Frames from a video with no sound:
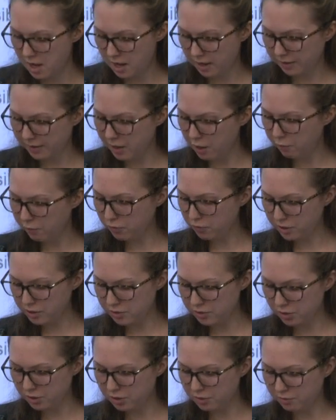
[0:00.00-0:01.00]

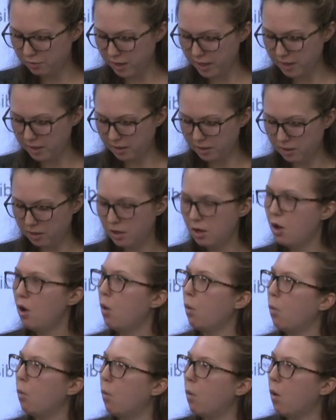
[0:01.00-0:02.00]
Californians are divided
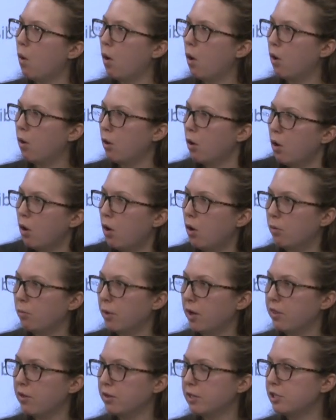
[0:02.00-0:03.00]
on
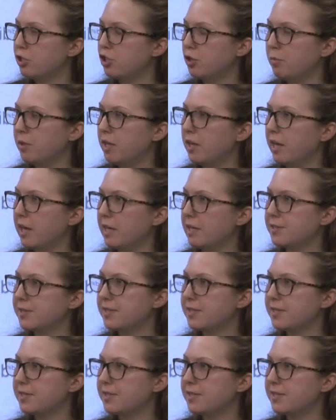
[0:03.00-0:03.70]
whether it should be a